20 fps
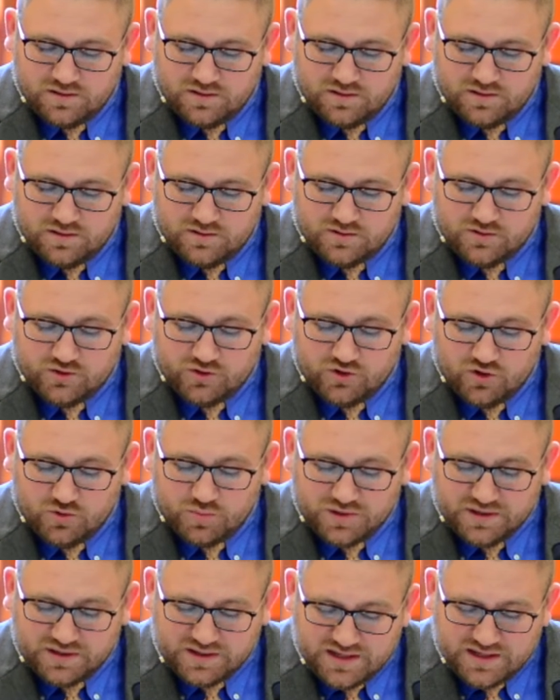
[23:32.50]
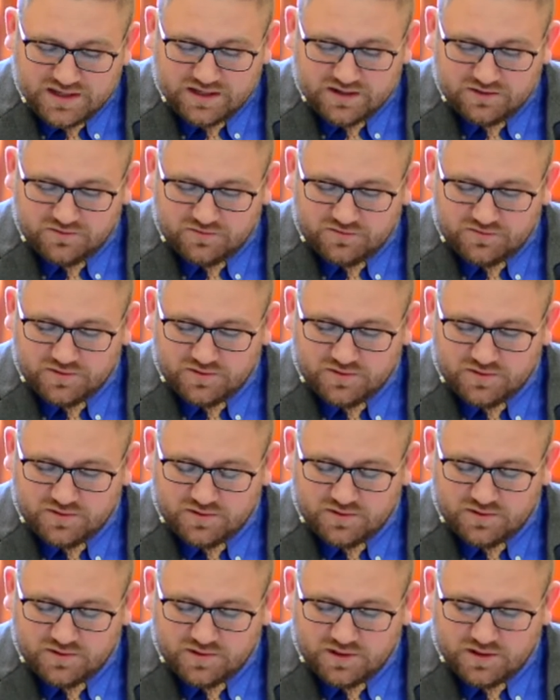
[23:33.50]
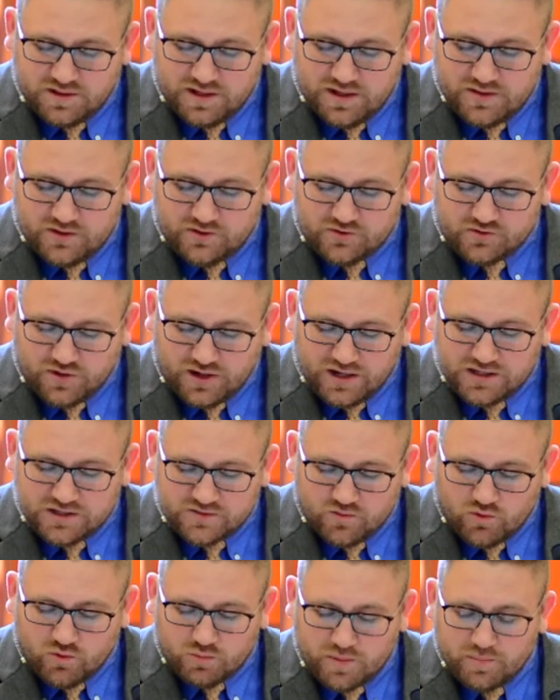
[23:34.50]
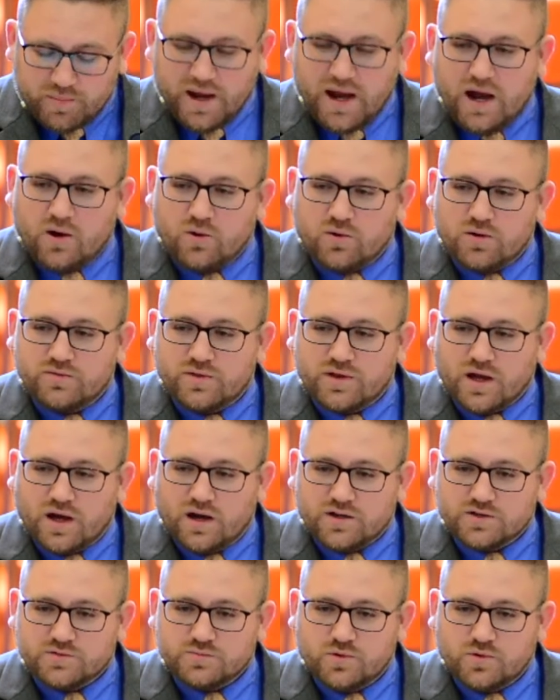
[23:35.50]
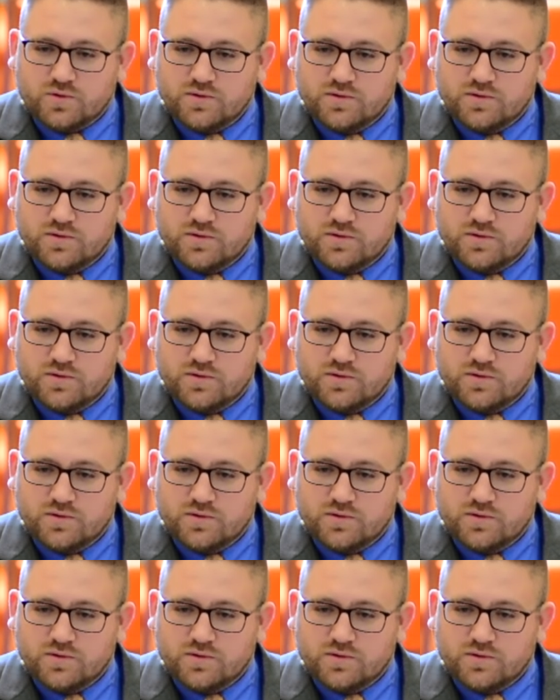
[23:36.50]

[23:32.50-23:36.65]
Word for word: Do you believe in the transforming power of the gospel?